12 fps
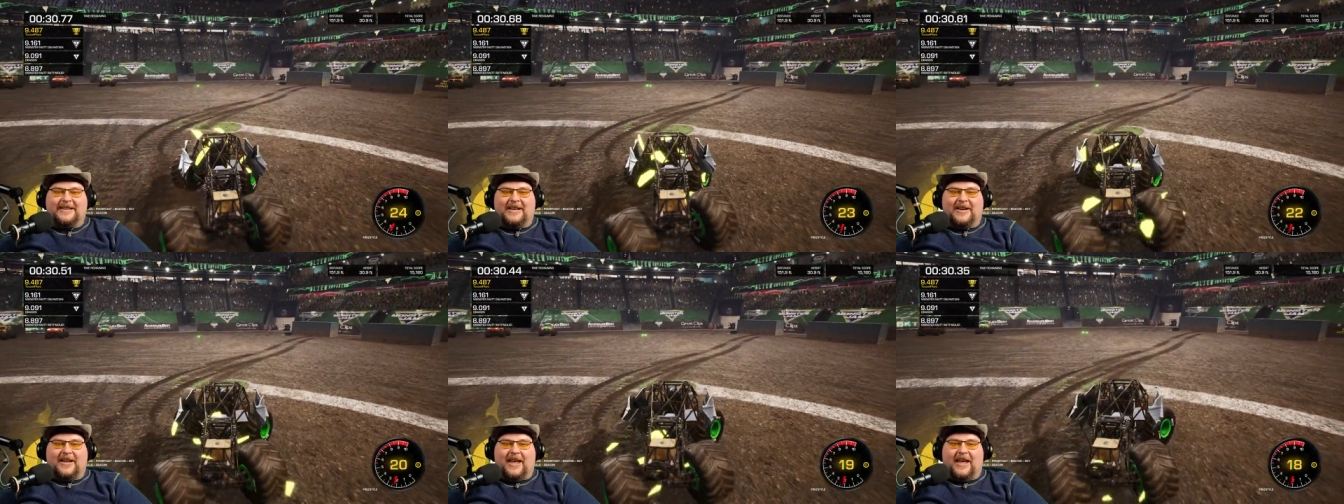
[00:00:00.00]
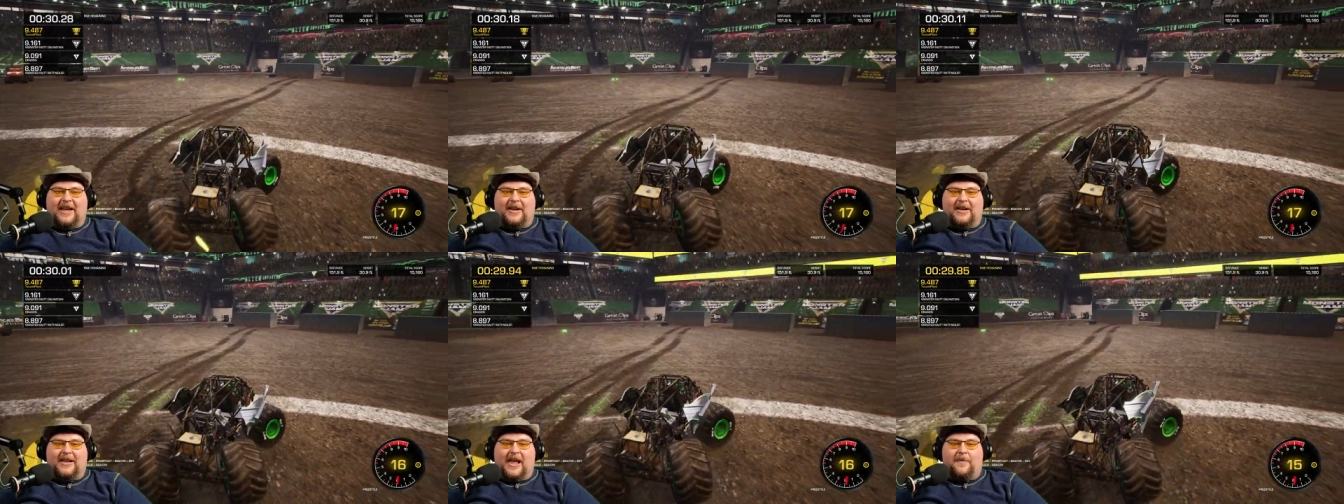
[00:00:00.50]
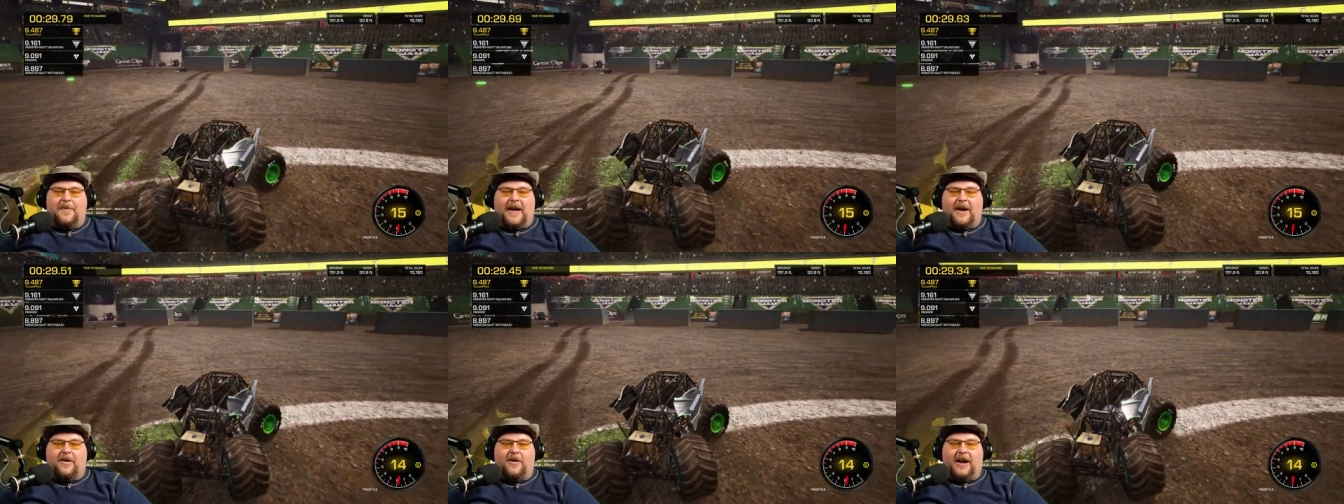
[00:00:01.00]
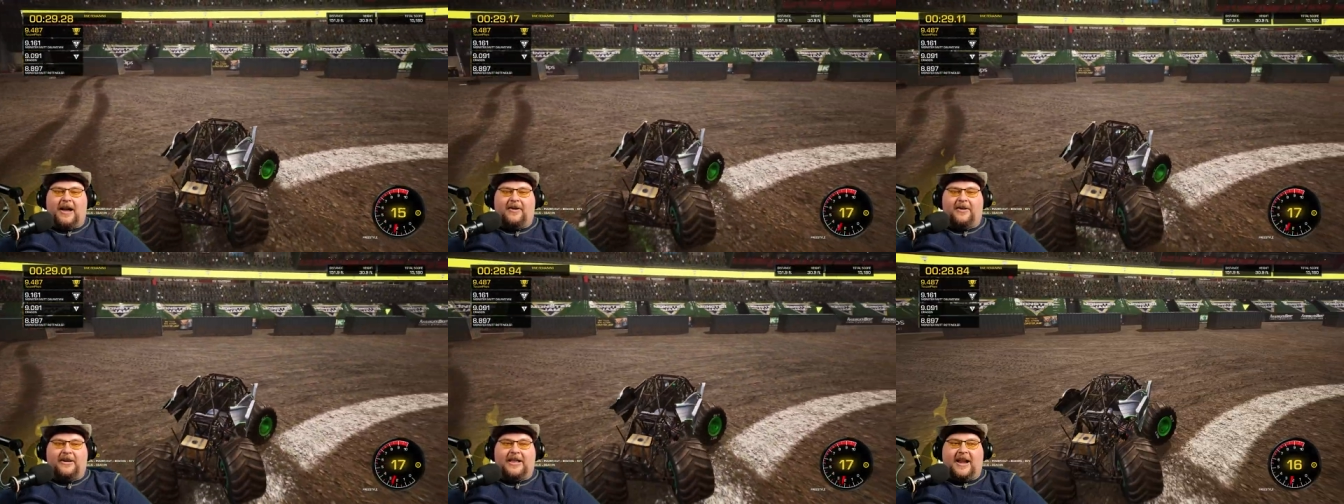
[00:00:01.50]
Okay, got a power out,
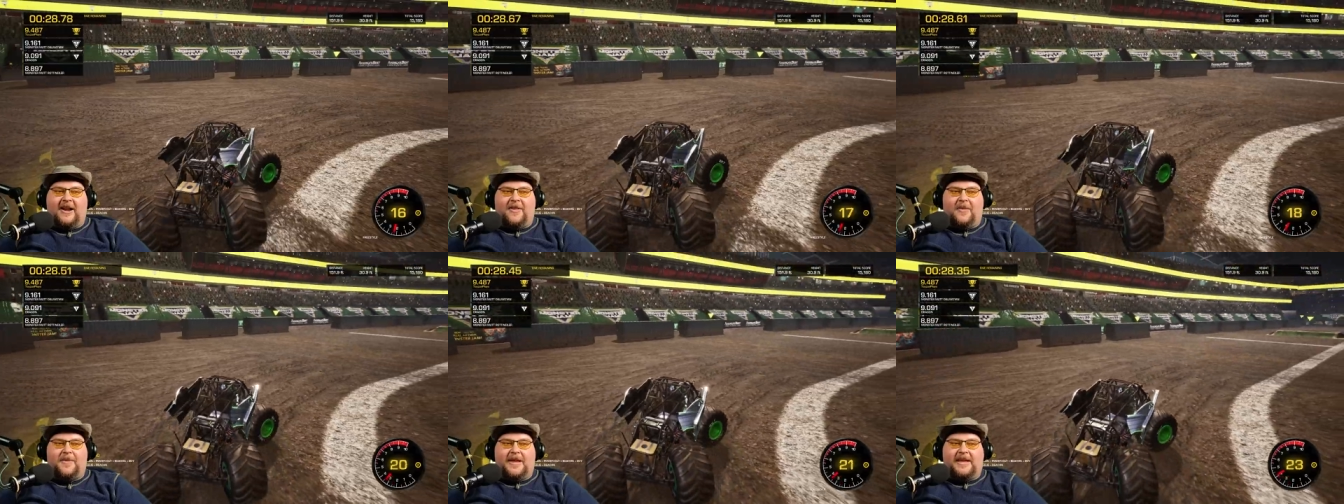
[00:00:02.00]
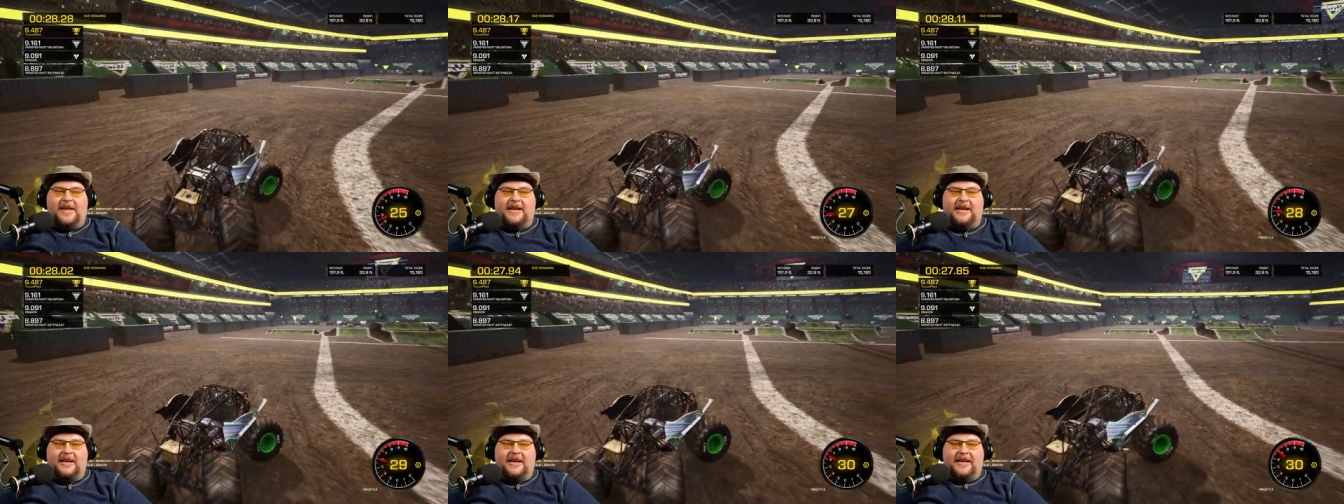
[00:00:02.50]
got another beacon.